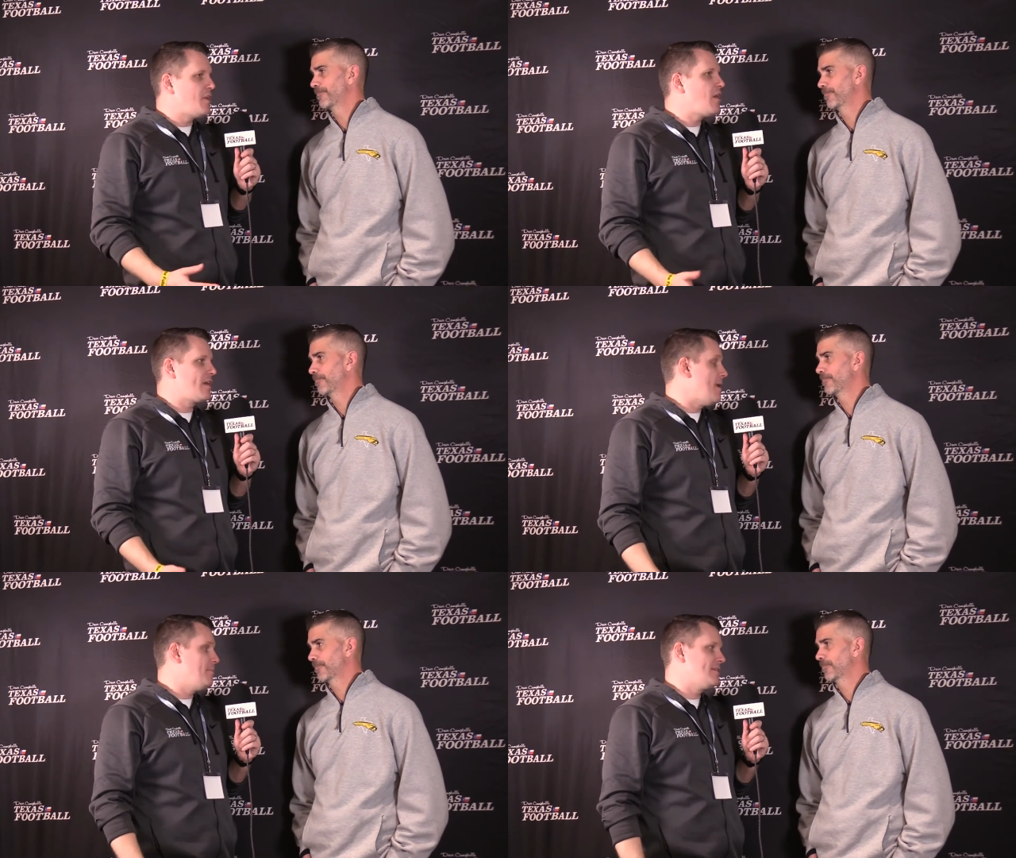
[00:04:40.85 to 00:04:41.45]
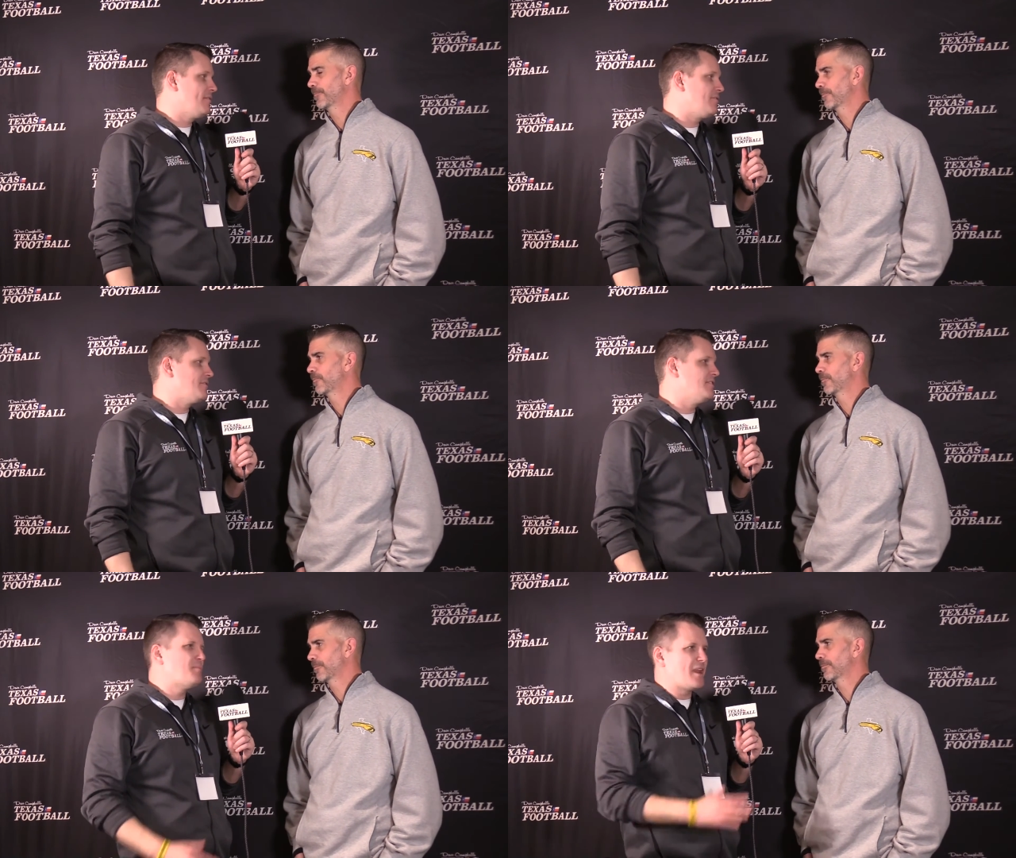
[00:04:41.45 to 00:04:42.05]
Speaker 1: there are a couple
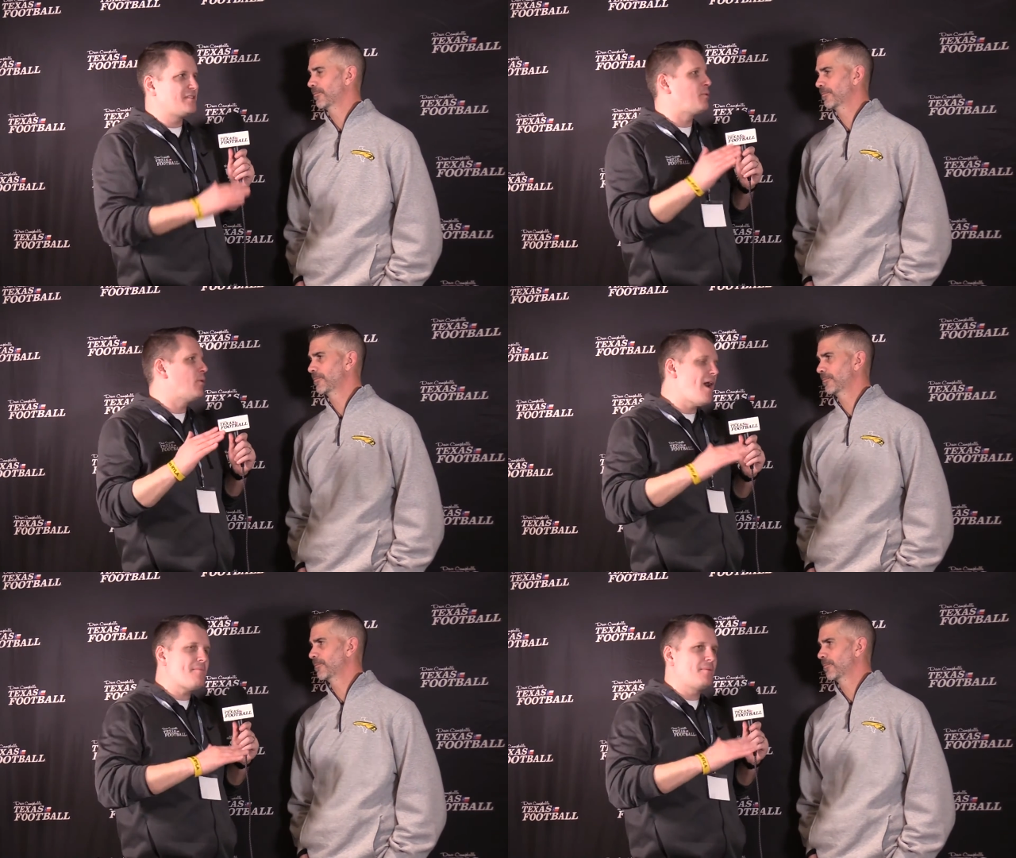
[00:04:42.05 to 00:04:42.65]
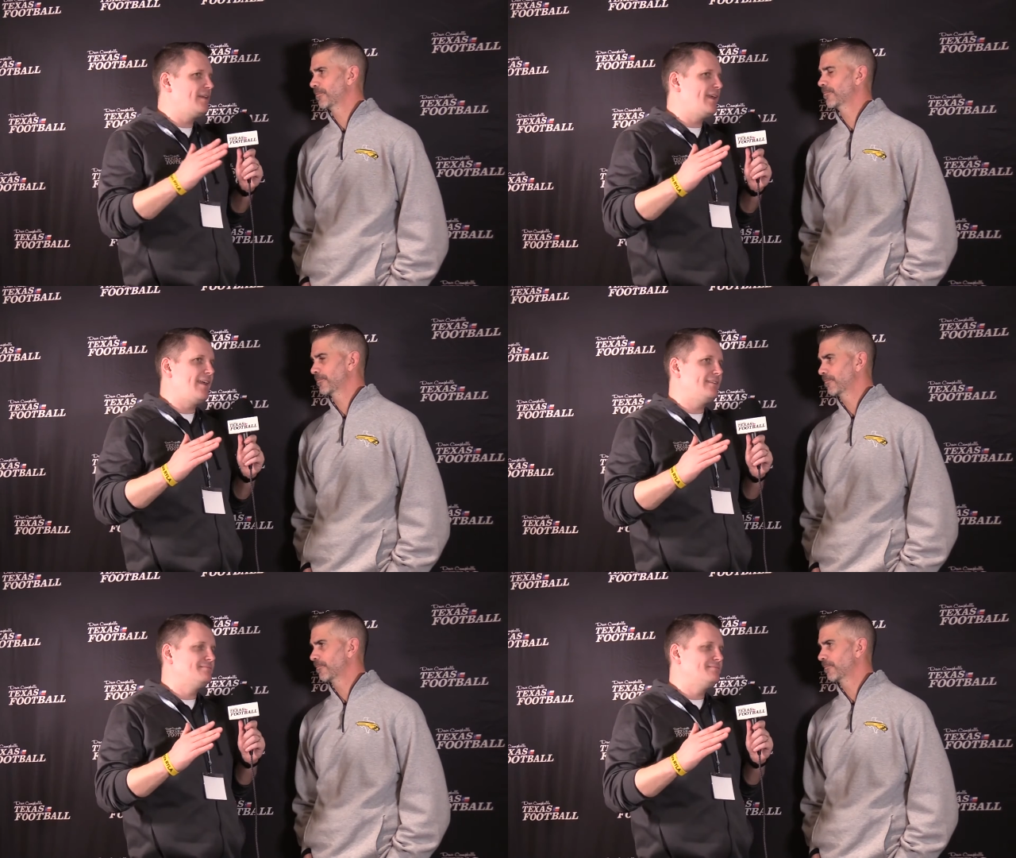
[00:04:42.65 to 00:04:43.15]
differences, but it's probably,